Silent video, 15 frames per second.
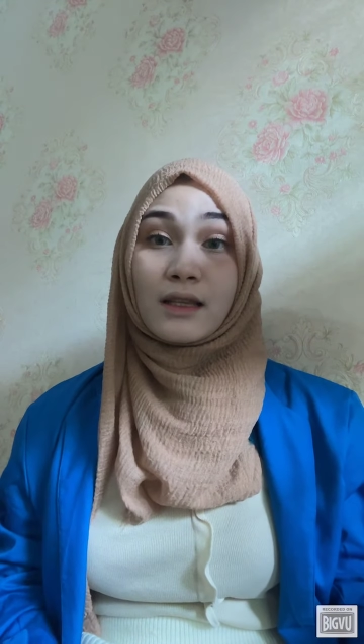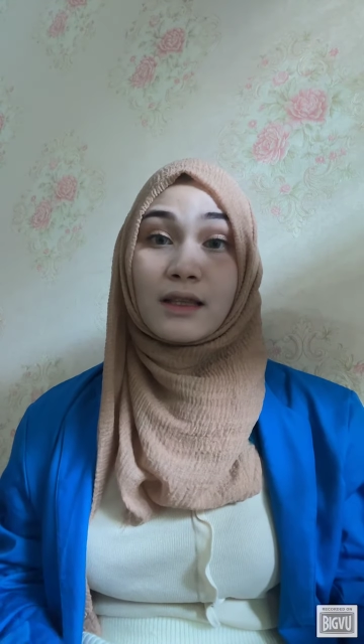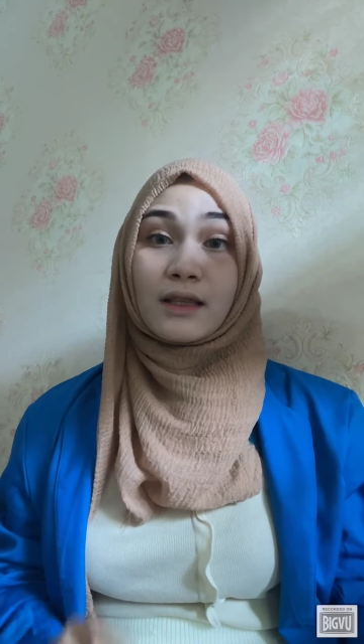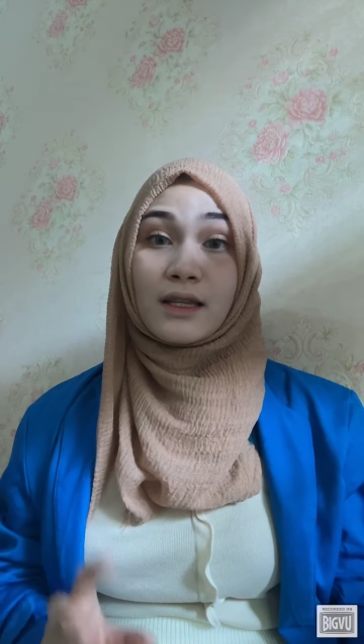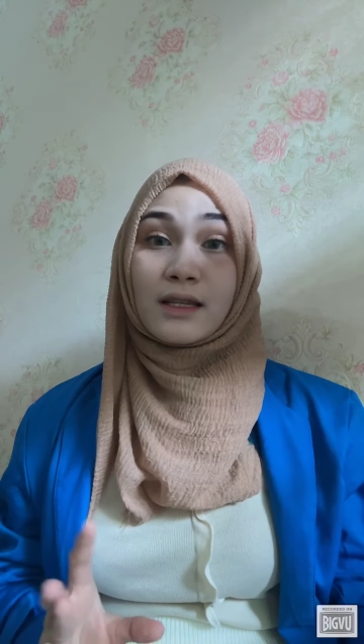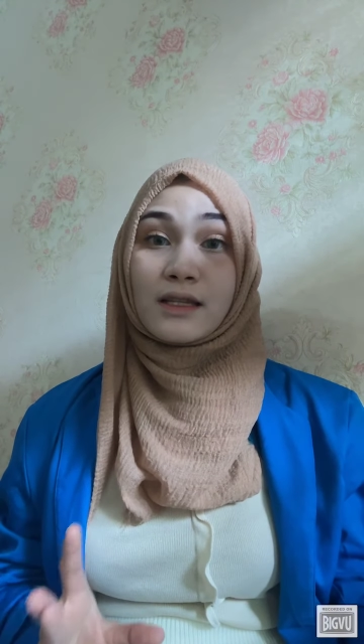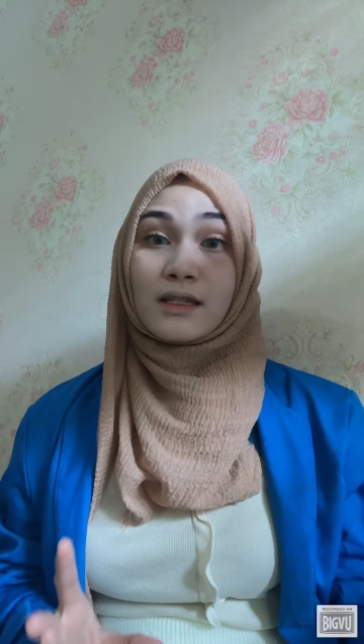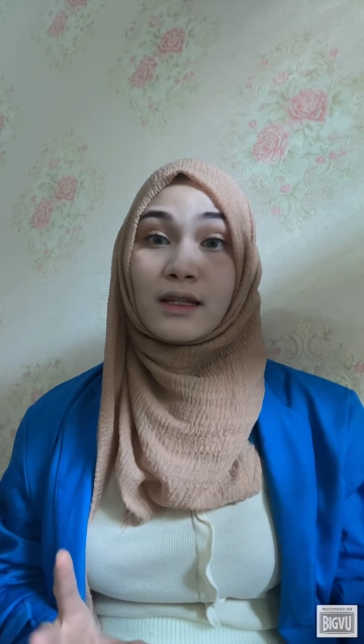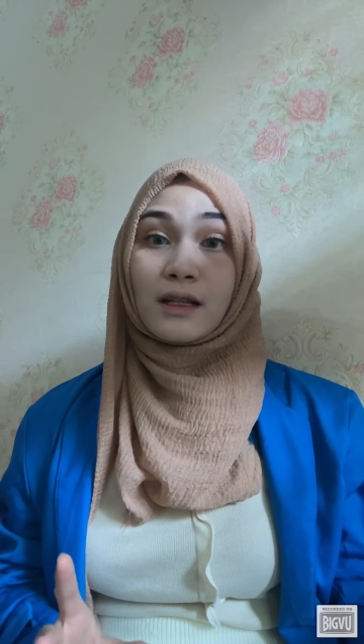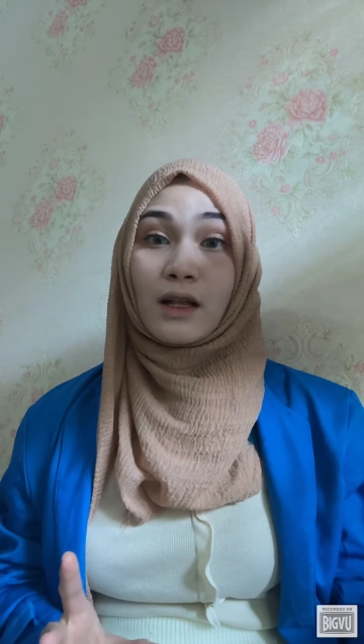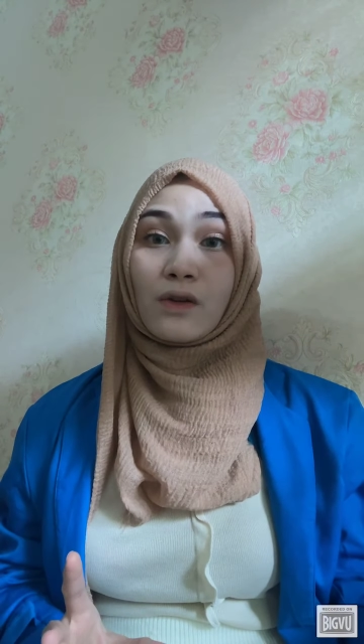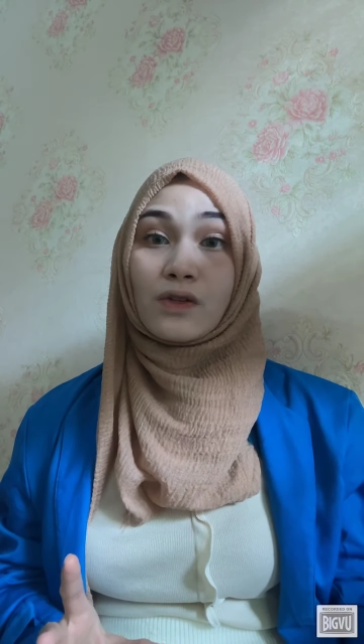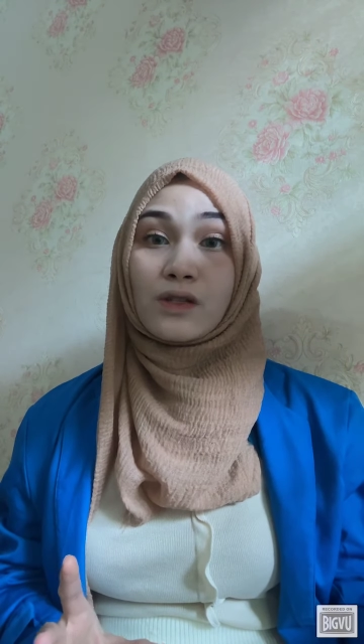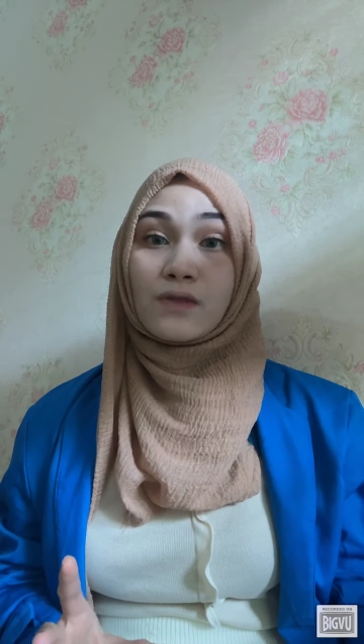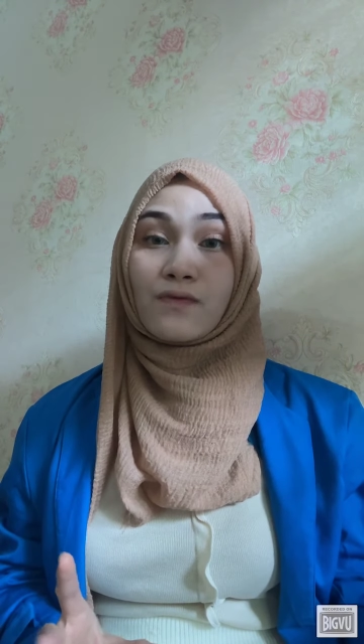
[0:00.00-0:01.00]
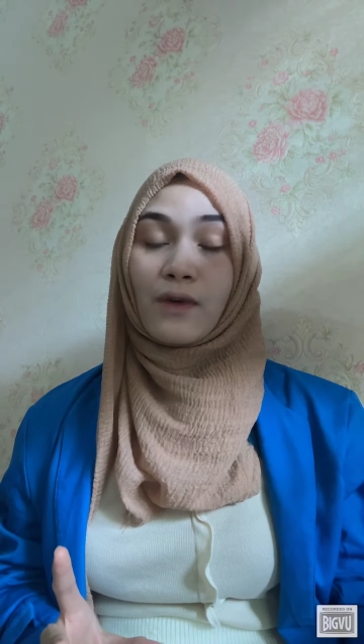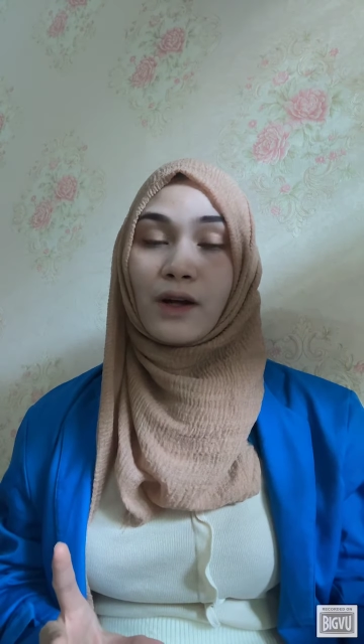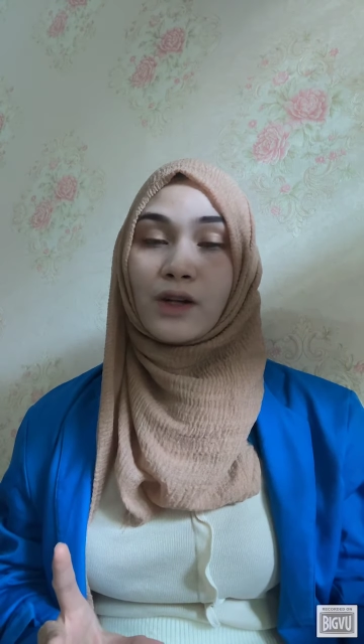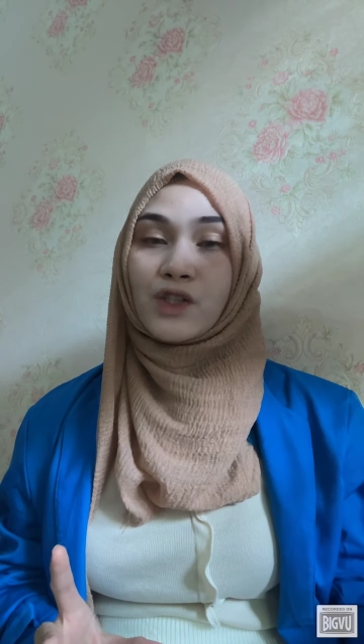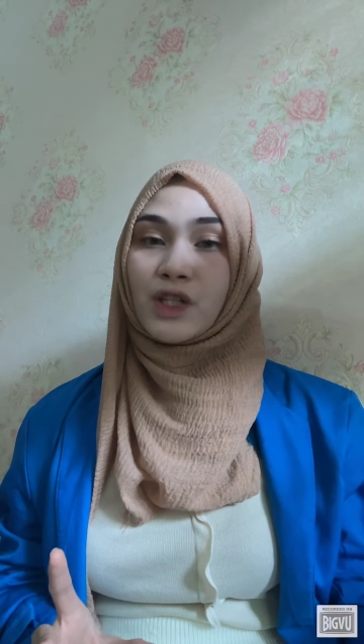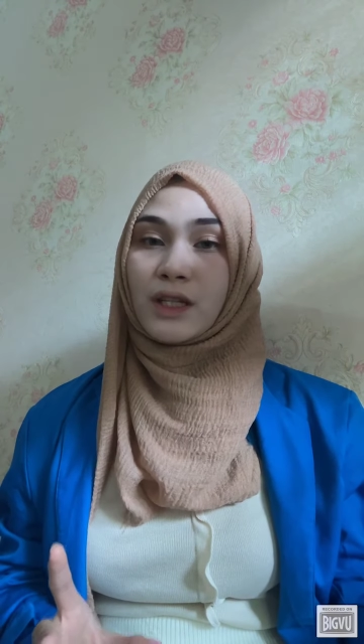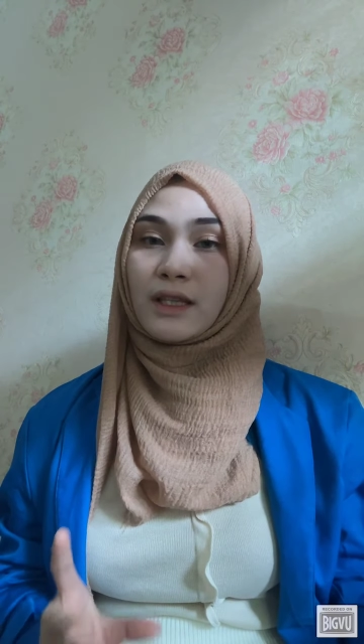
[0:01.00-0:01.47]
This clause
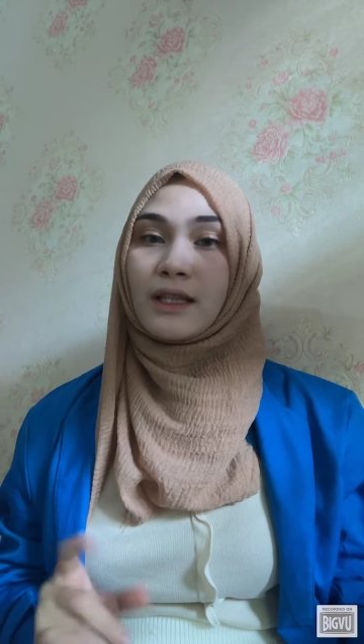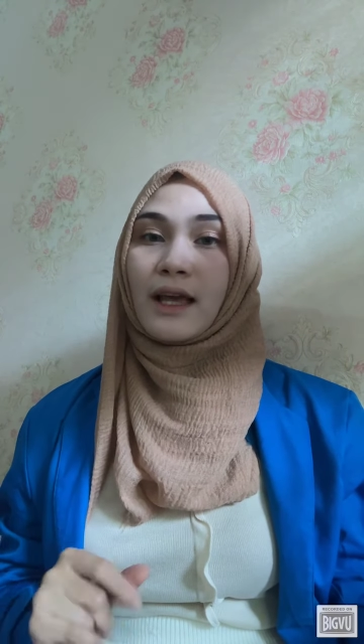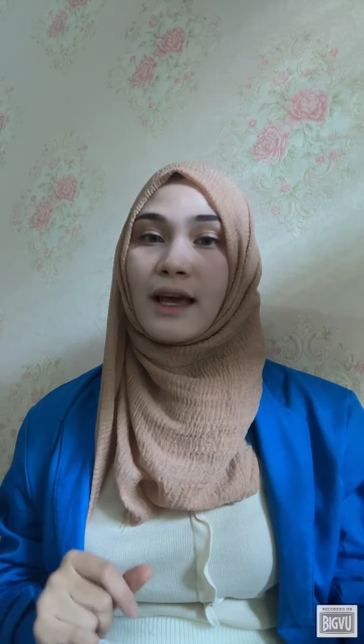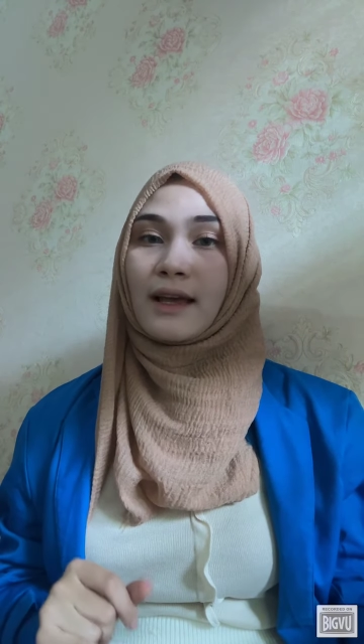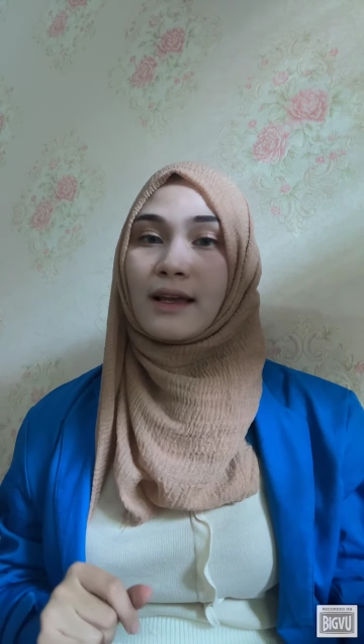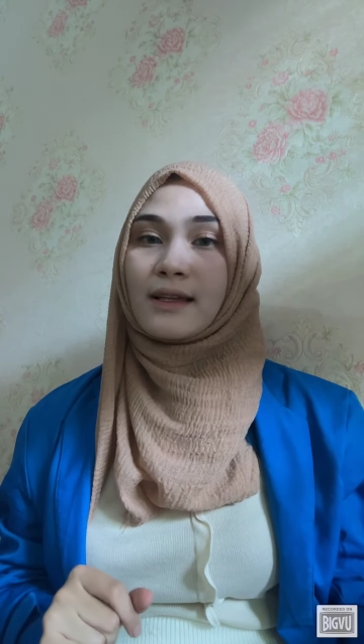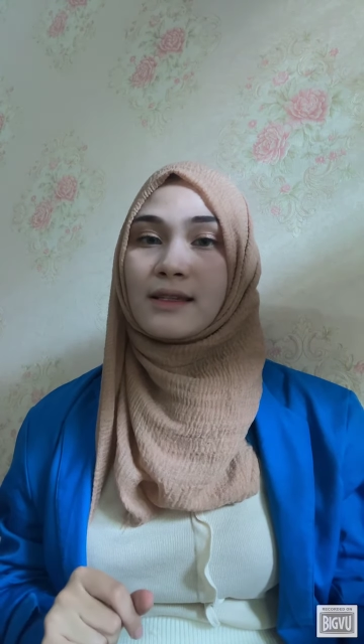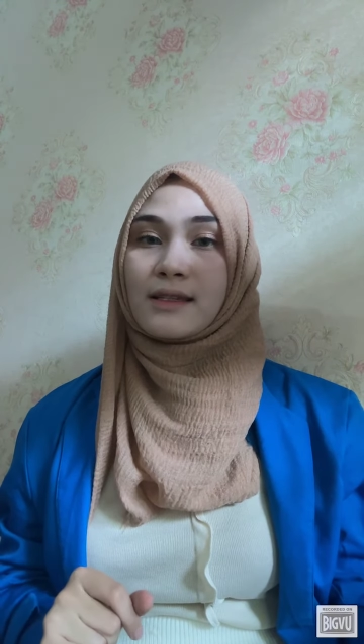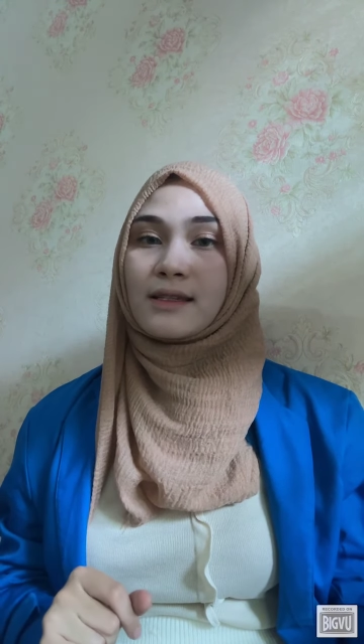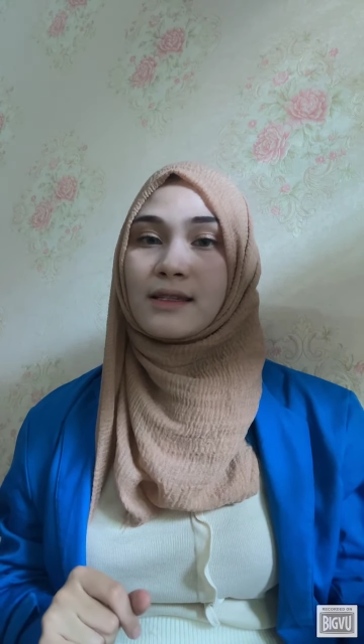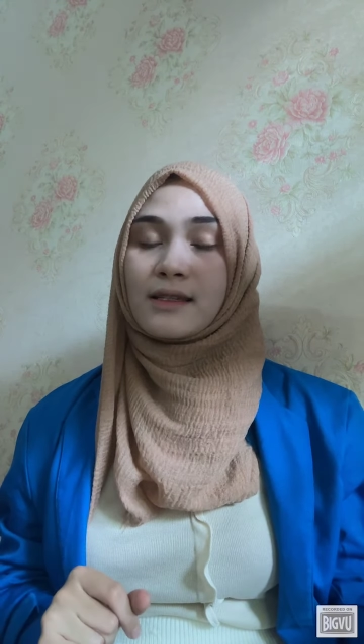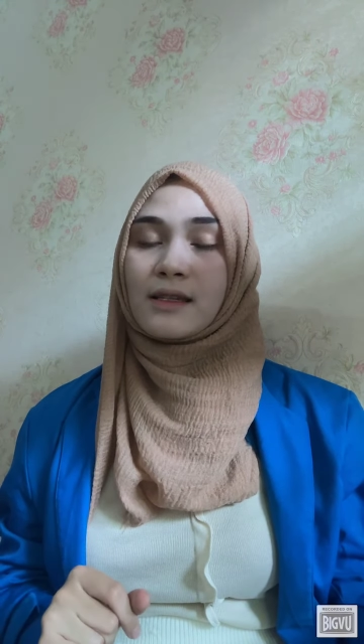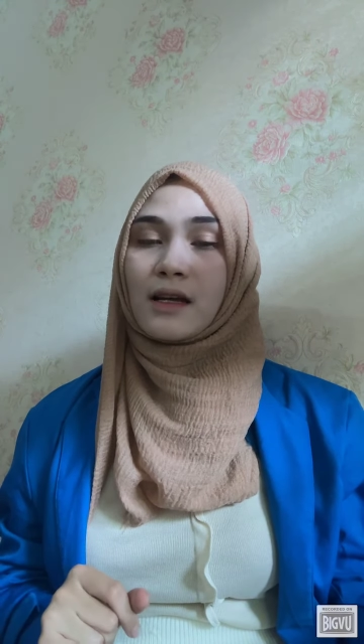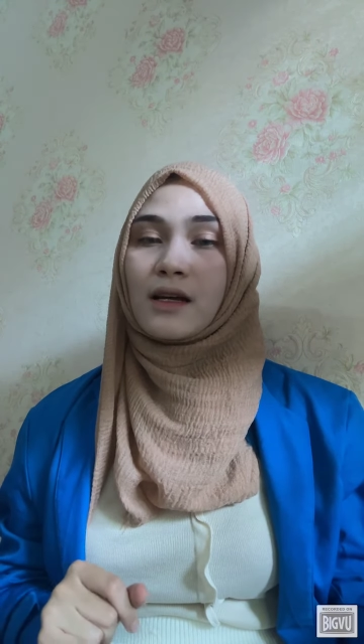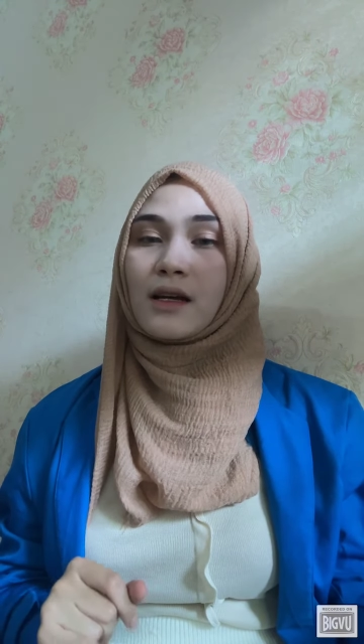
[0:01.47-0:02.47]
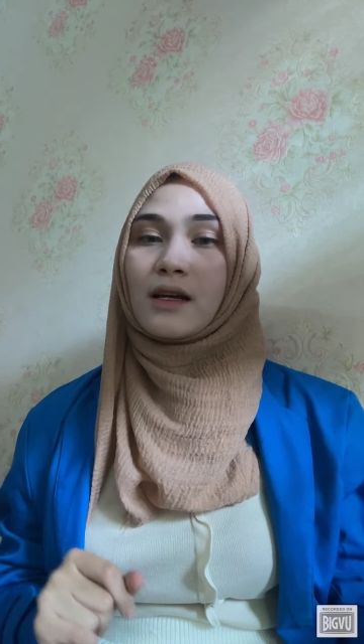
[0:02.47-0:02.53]
function as